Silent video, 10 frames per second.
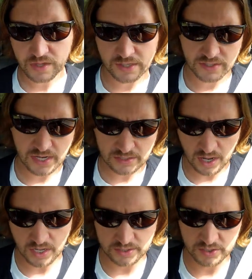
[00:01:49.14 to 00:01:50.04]
It's got
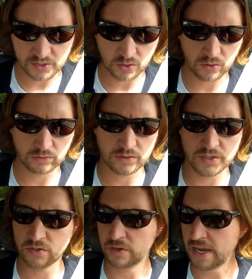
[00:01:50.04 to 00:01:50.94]
uh, digital
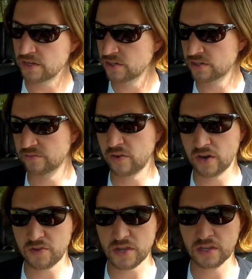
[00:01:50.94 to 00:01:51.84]
digital gauges in front
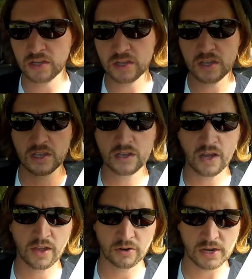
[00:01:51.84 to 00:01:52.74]
of you.
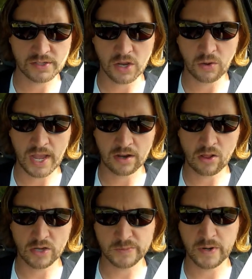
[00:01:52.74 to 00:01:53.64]
Uh, there is no
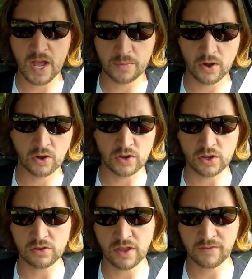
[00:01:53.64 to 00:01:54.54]
analog speedometer.
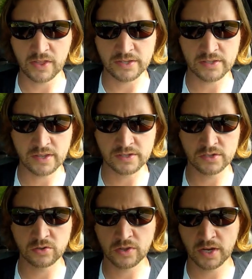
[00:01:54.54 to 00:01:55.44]
You, everything's
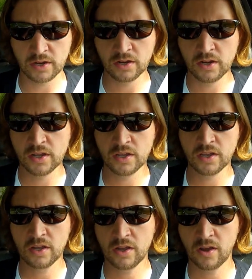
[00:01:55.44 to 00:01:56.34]
digital there.
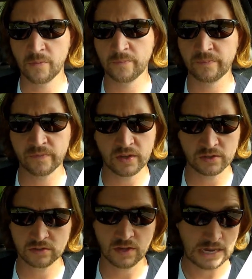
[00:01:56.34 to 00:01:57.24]
Um,
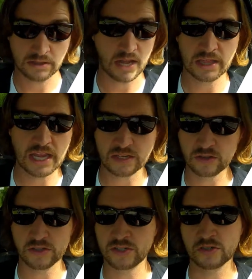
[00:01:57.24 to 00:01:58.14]
I, I, liked
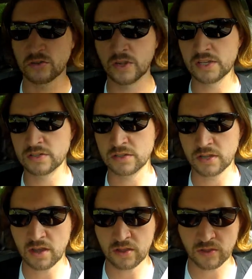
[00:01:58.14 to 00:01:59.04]
all the digital gauges. I,
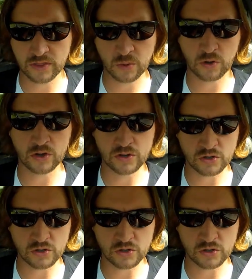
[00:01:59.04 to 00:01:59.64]
th- I, thought they were good.